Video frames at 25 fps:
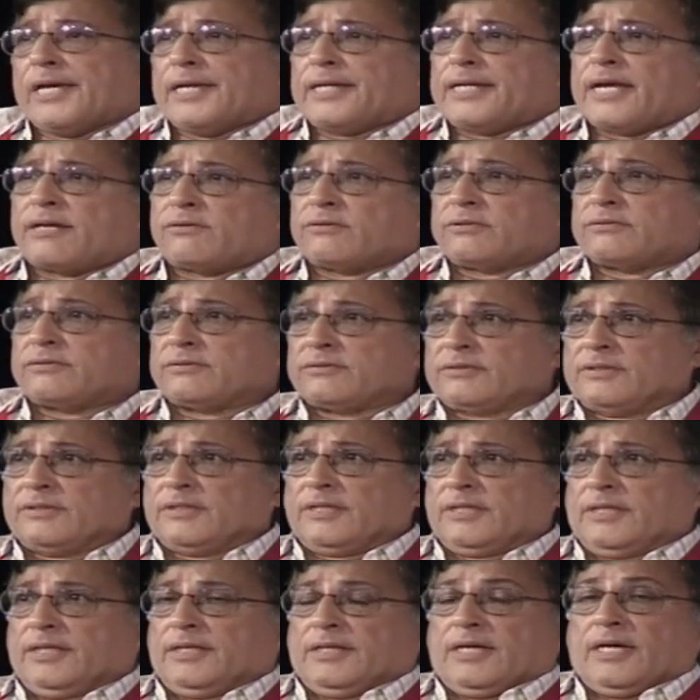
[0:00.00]
Now,
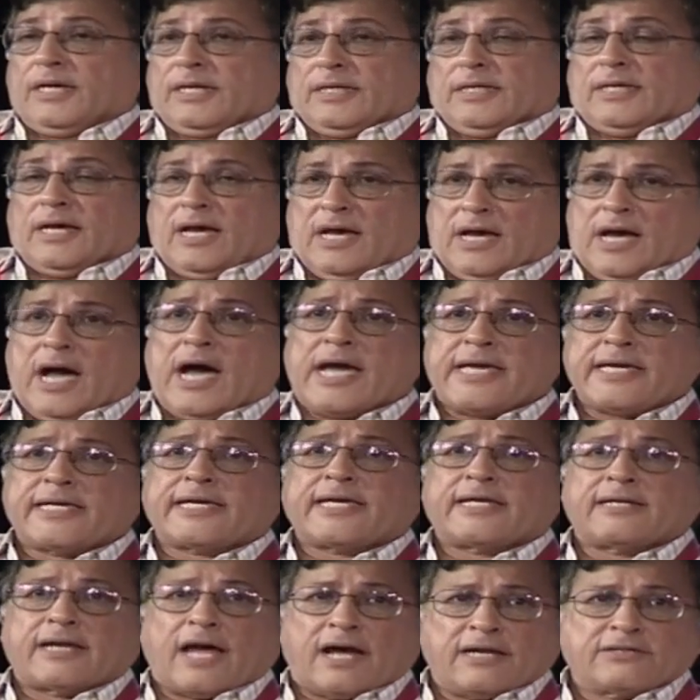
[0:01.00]
I
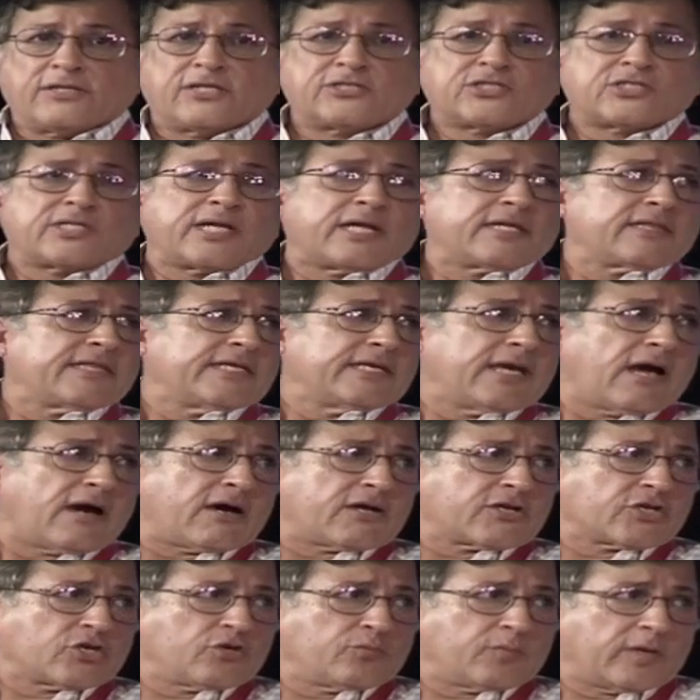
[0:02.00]
can understand the
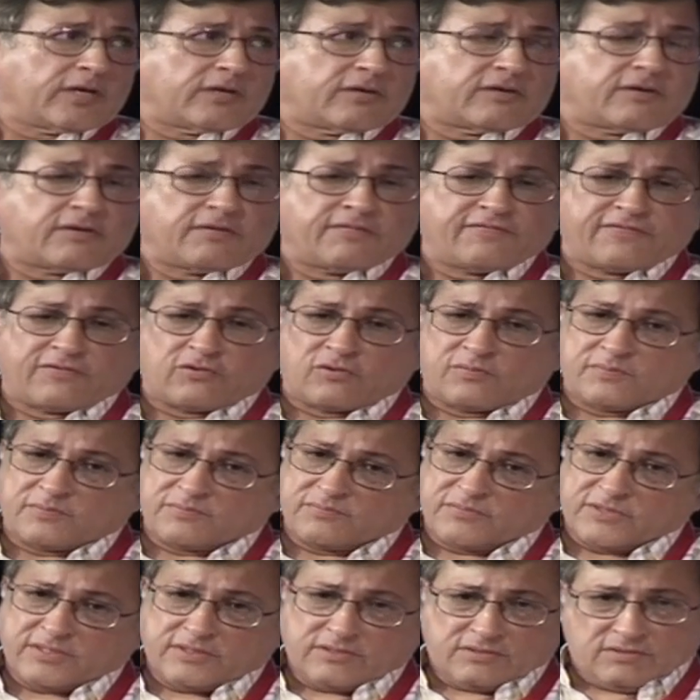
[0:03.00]
argument
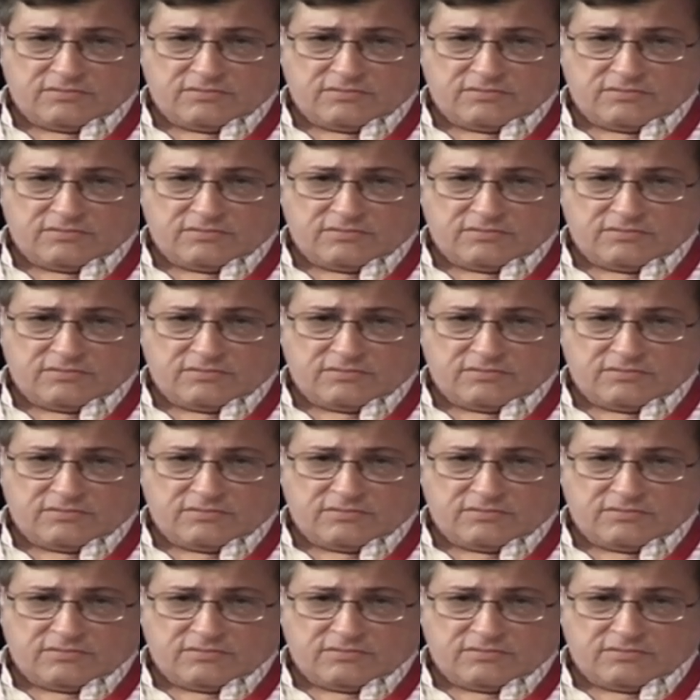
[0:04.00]
from